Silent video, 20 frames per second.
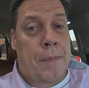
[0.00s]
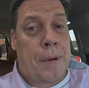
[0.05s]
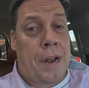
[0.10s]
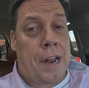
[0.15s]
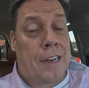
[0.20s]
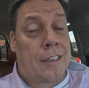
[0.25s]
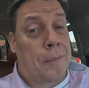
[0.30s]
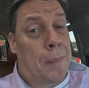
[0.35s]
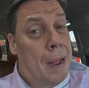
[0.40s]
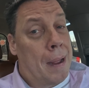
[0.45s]
but
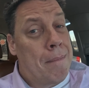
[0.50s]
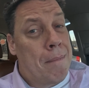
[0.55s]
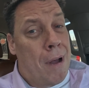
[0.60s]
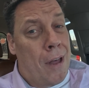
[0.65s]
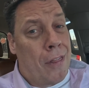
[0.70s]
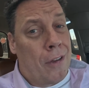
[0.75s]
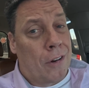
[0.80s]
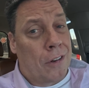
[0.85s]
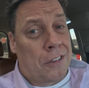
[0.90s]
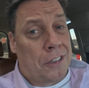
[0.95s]
as my
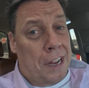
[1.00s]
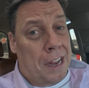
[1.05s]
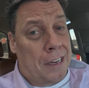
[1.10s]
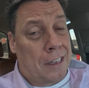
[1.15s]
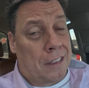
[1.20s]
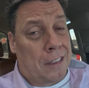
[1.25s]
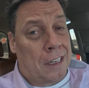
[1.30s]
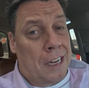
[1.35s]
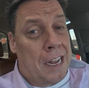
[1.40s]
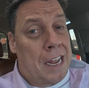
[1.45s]
mother
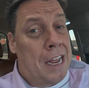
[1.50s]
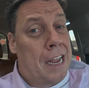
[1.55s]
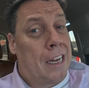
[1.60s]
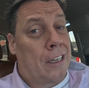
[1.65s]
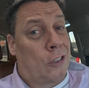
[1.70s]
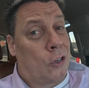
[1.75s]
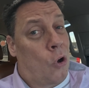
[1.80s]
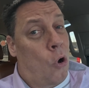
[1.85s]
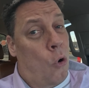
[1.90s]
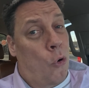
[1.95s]
says,
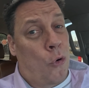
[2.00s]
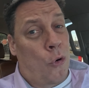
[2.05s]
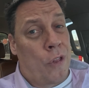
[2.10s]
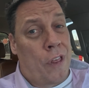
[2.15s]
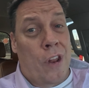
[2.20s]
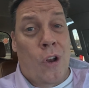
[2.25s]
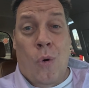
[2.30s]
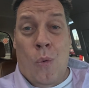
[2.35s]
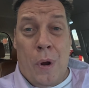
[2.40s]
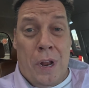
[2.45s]
it's colder
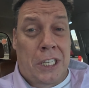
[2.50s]
than.